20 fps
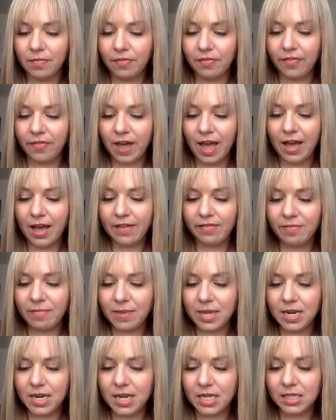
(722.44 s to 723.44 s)
5
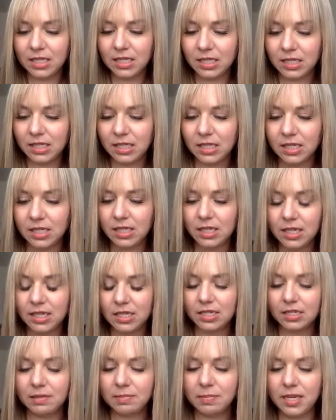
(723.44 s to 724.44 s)
minutes
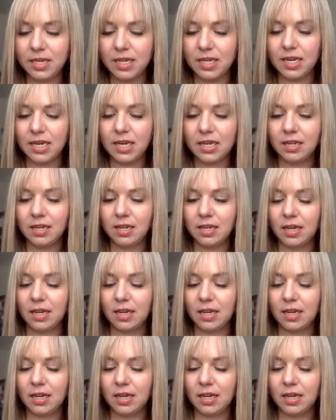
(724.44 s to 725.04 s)
is beginning,